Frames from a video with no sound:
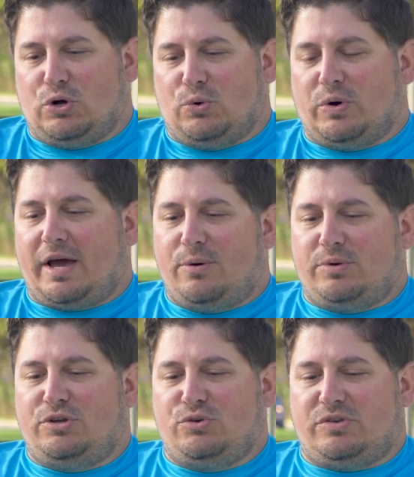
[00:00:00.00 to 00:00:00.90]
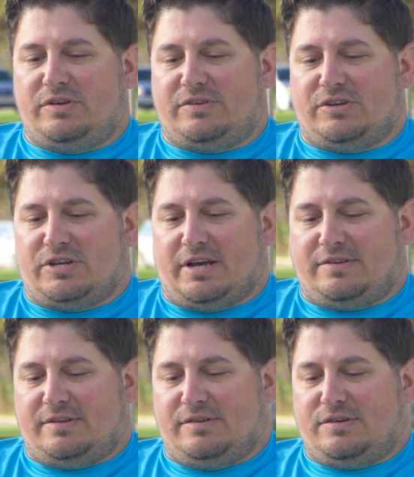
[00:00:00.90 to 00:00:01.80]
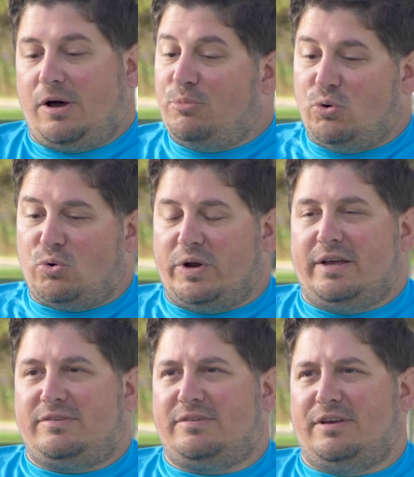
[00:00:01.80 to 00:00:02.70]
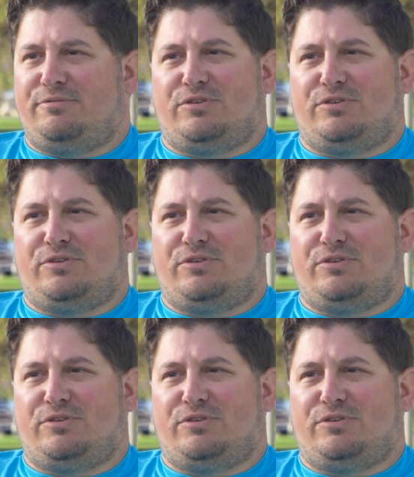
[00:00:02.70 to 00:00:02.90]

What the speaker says: know, what I would usually suggest is come to a race. If